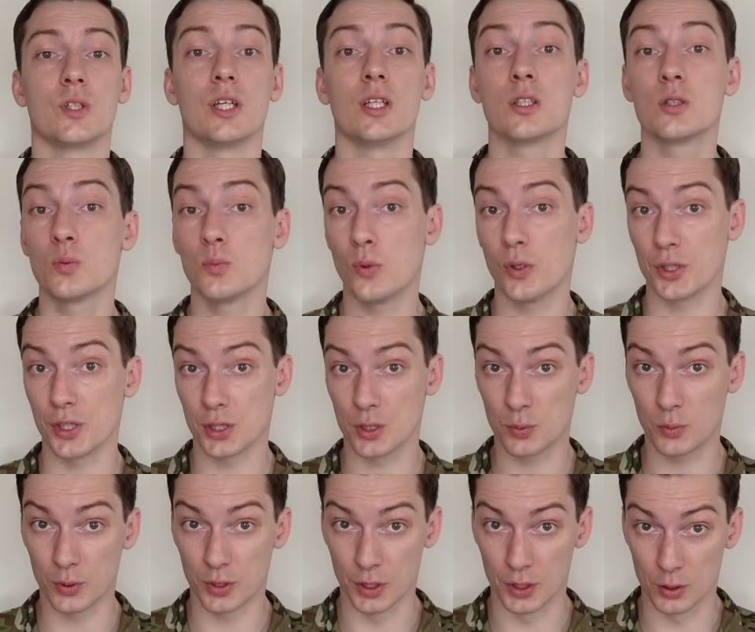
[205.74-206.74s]
In
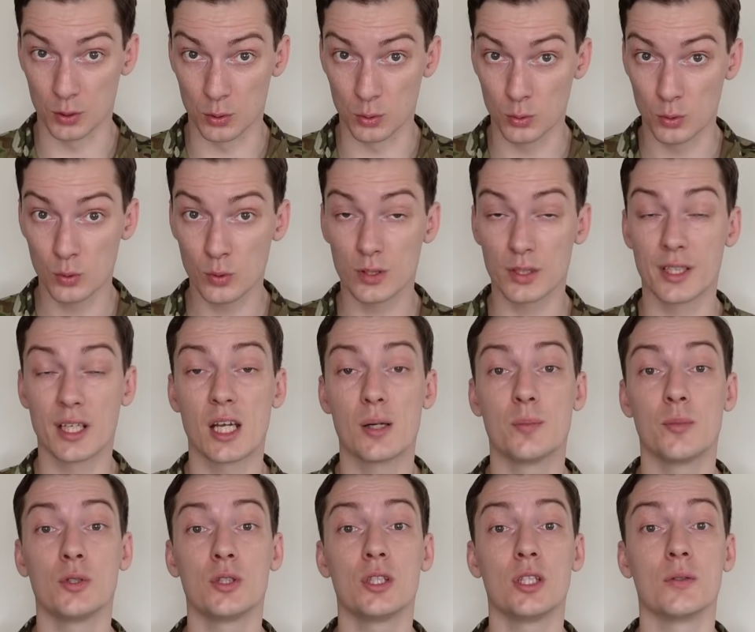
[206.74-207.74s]
2022, the
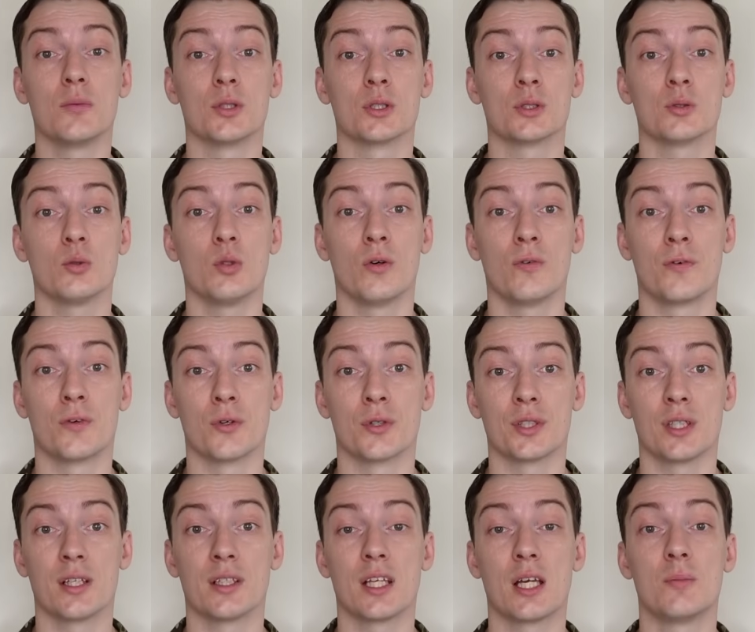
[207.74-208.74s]
MOD was offered
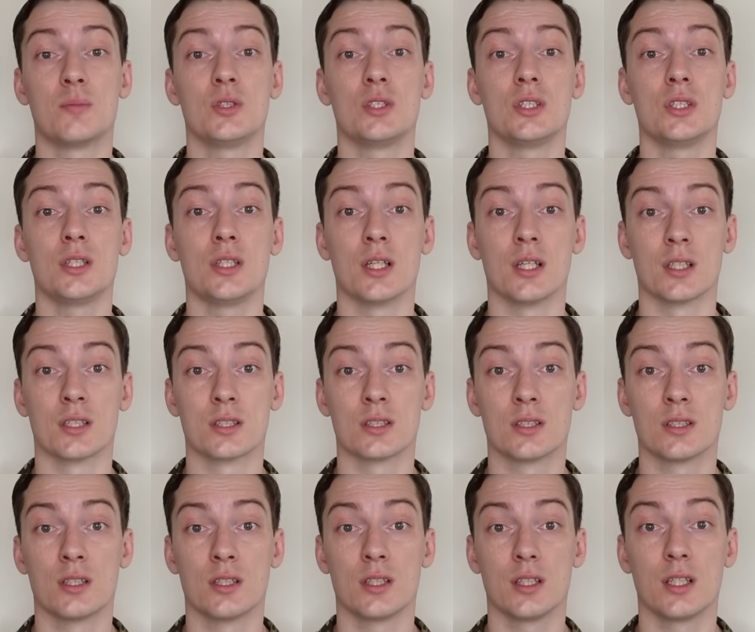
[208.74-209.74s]
an
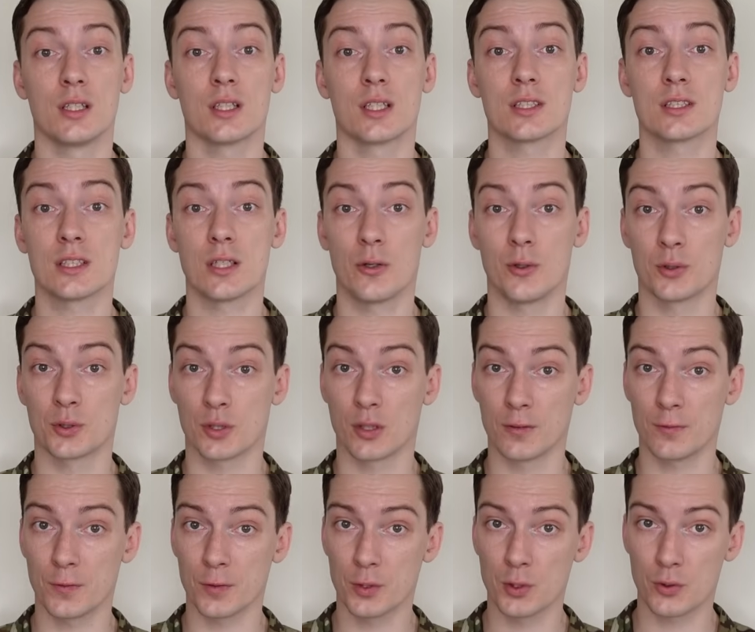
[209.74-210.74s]
MCS in assault
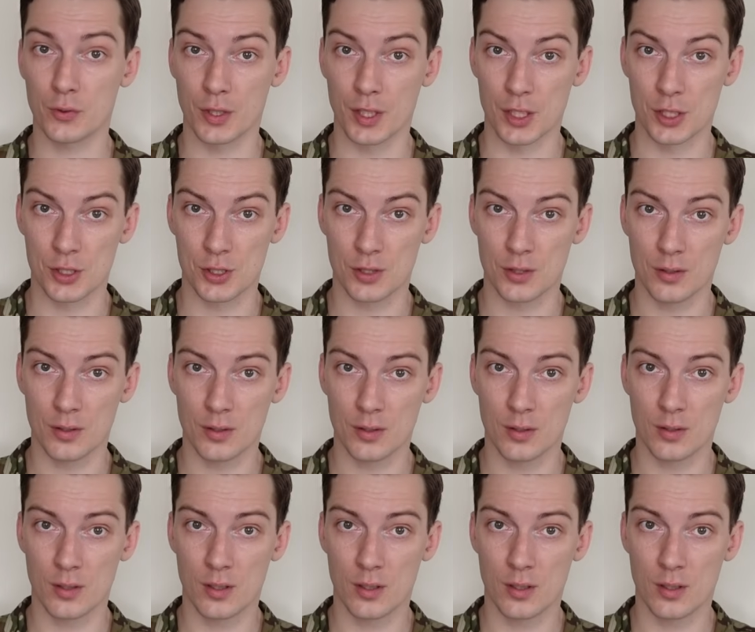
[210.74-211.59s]
configuration,